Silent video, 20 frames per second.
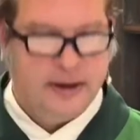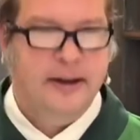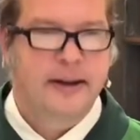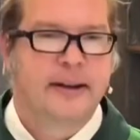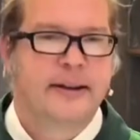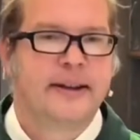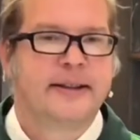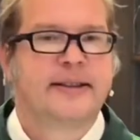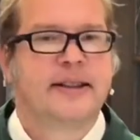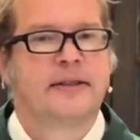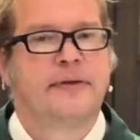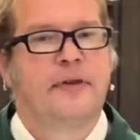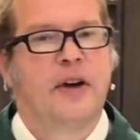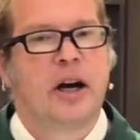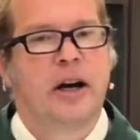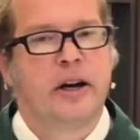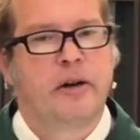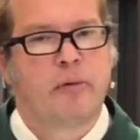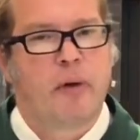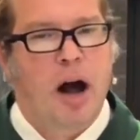This is
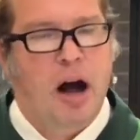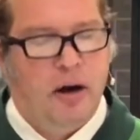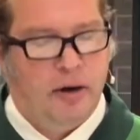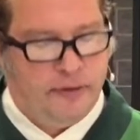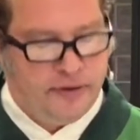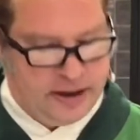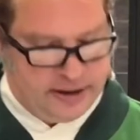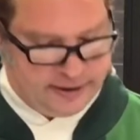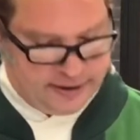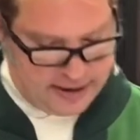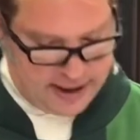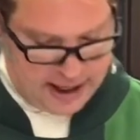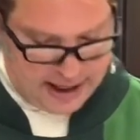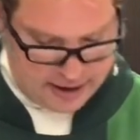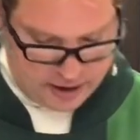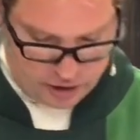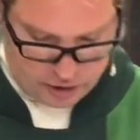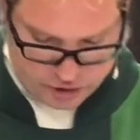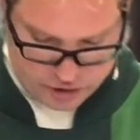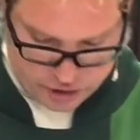very relevant today
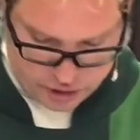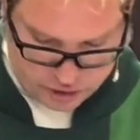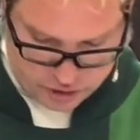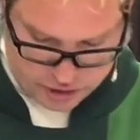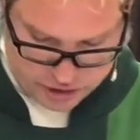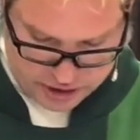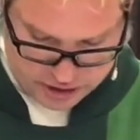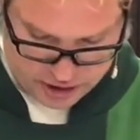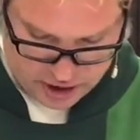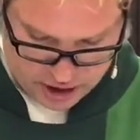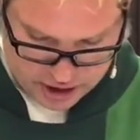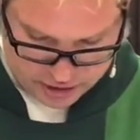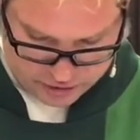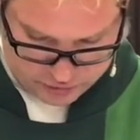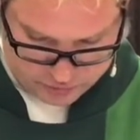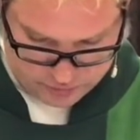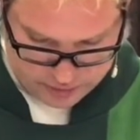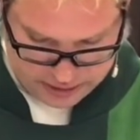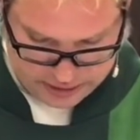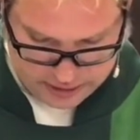in our church and
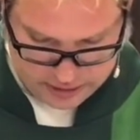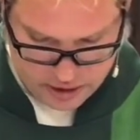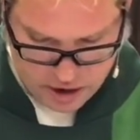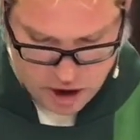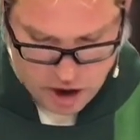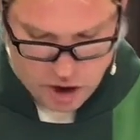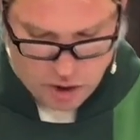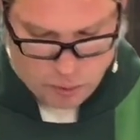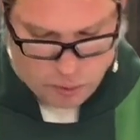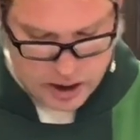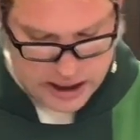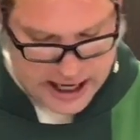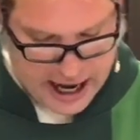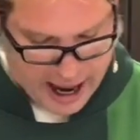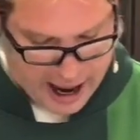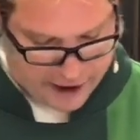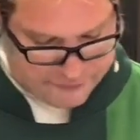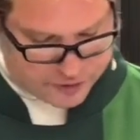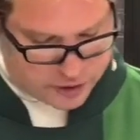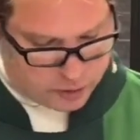country. We
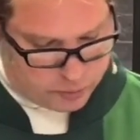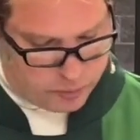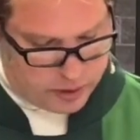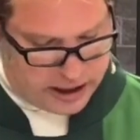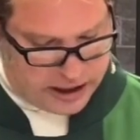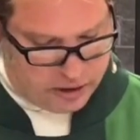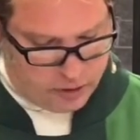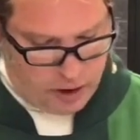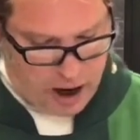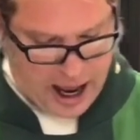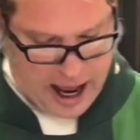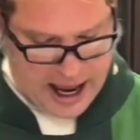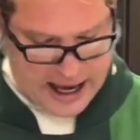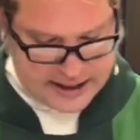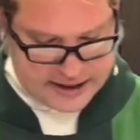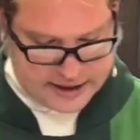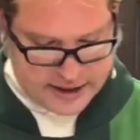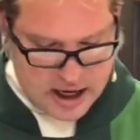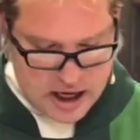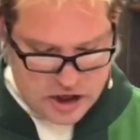have to
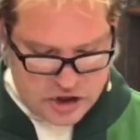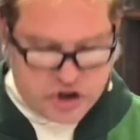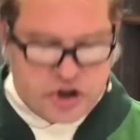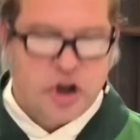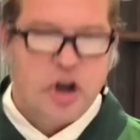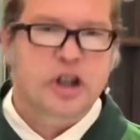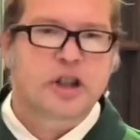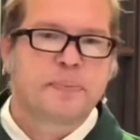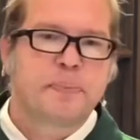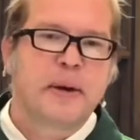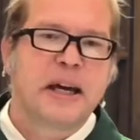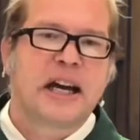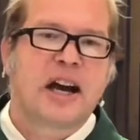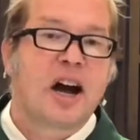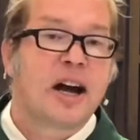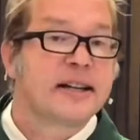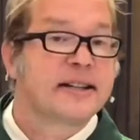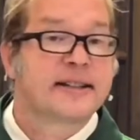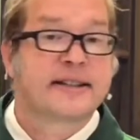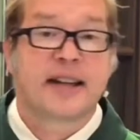realize just
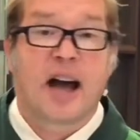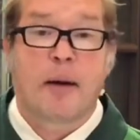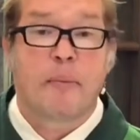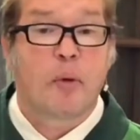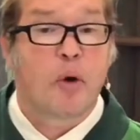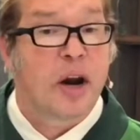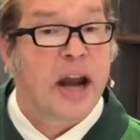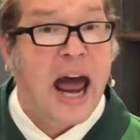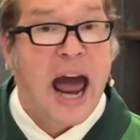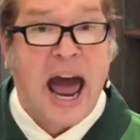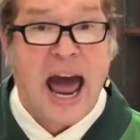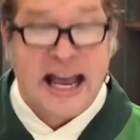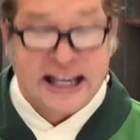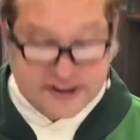because someone has